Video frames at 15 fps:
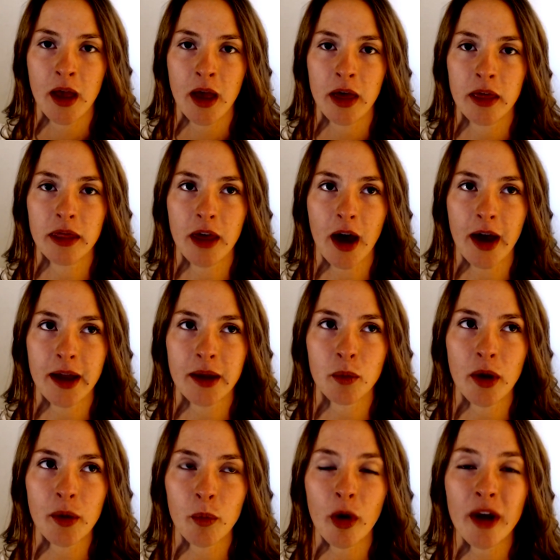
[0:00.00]

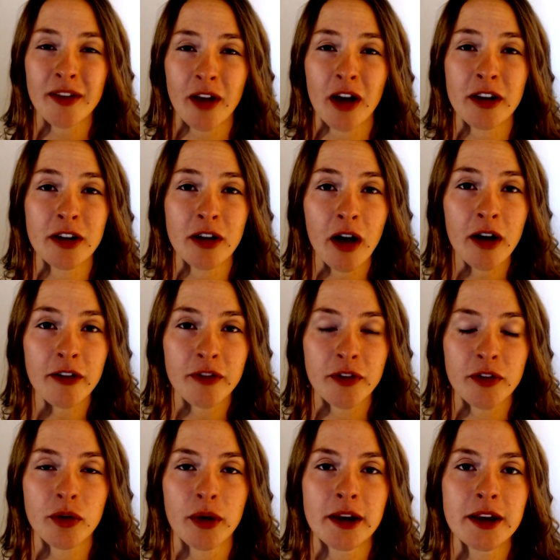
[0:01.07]
It was on and off,
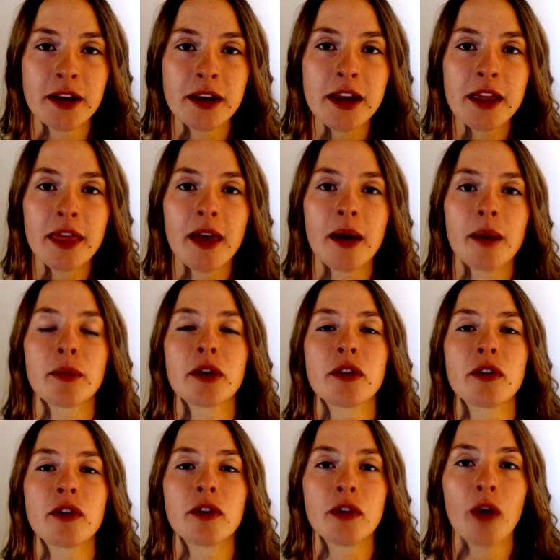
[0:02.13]
so I didn't need them
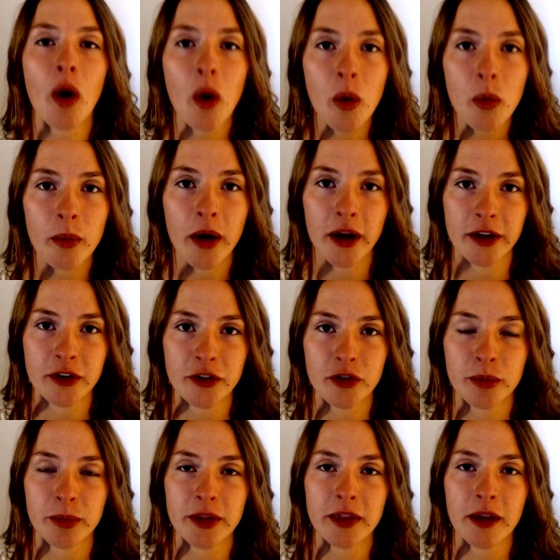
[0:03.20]
so much,
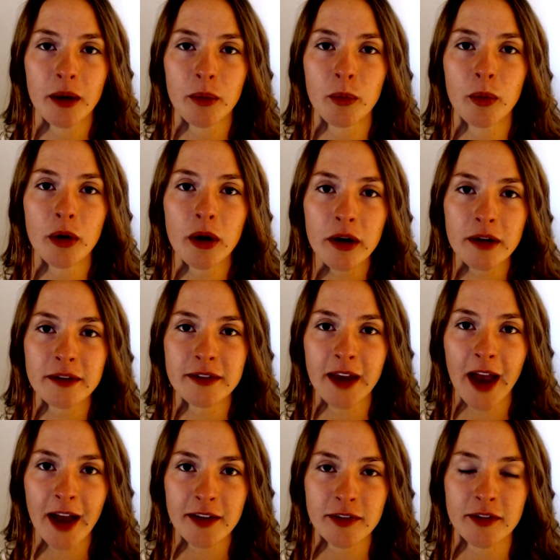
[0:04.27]
but there were
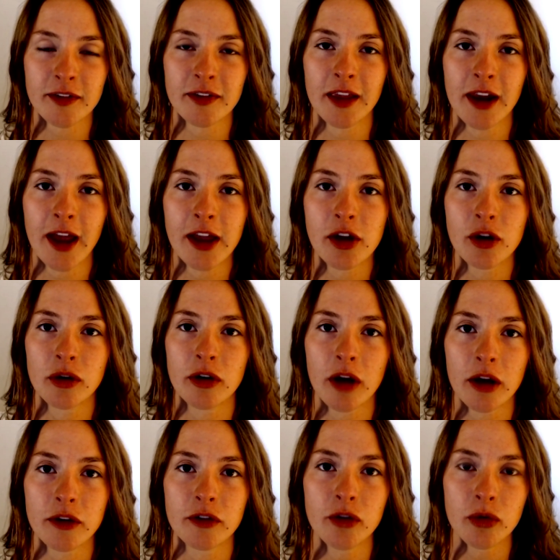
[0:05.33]
tasks that I could
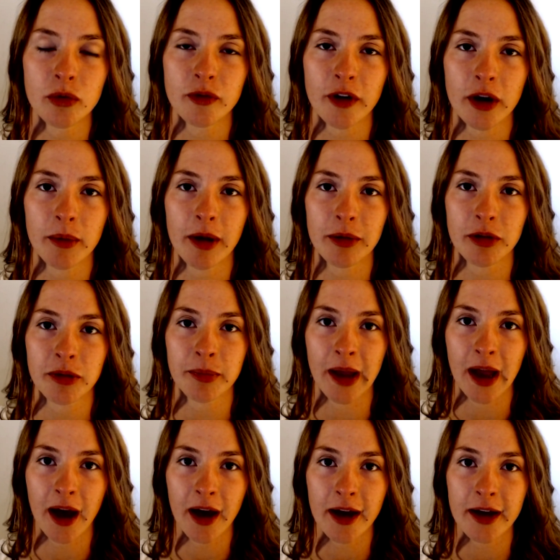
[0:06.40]
not do very well with my
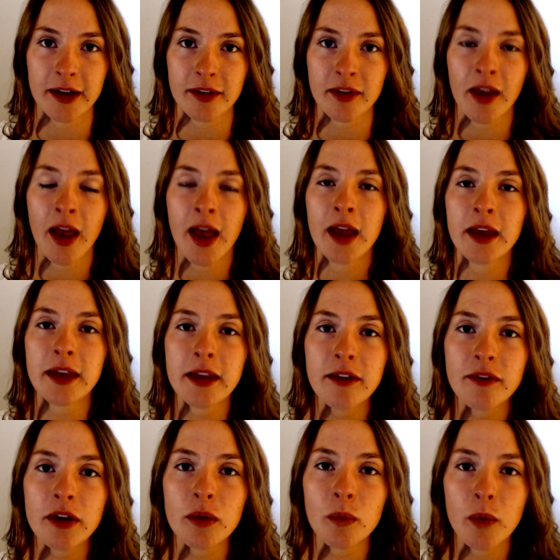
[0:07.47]
eyes,
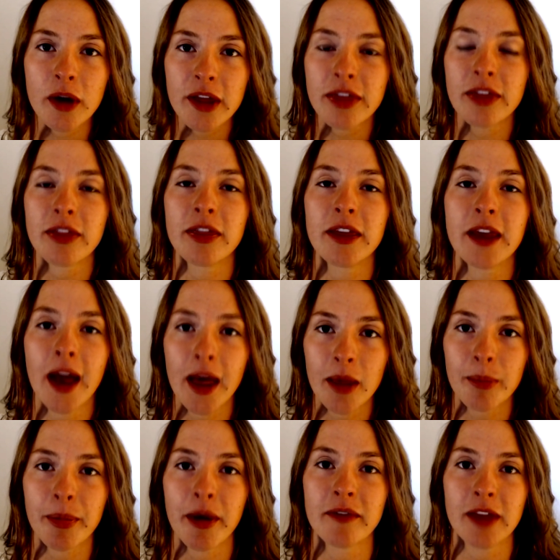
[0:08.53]
even with the help
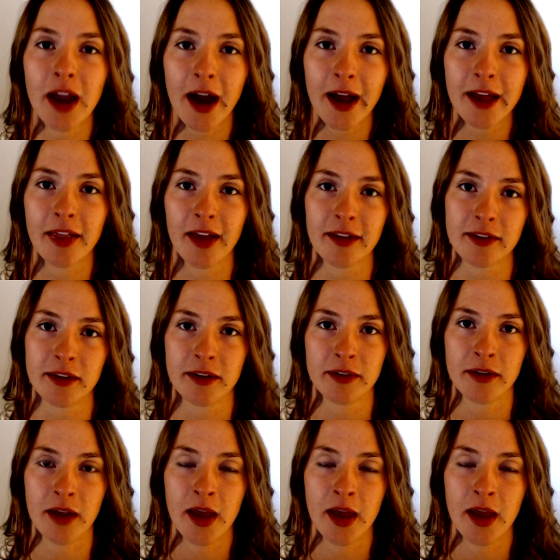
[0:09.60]
of the eyeglasses.